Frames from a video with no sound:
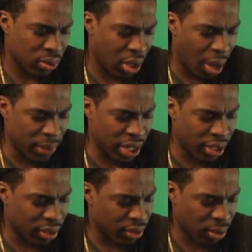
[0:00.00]
I
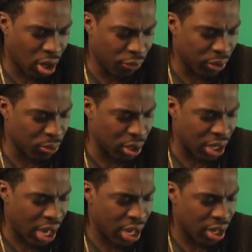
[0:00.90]
mean, hopefully one
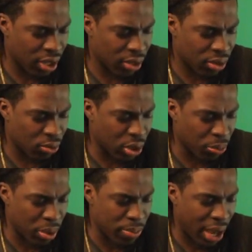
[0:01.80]
day we
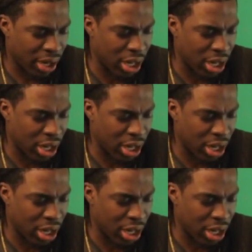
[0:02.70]
can meet back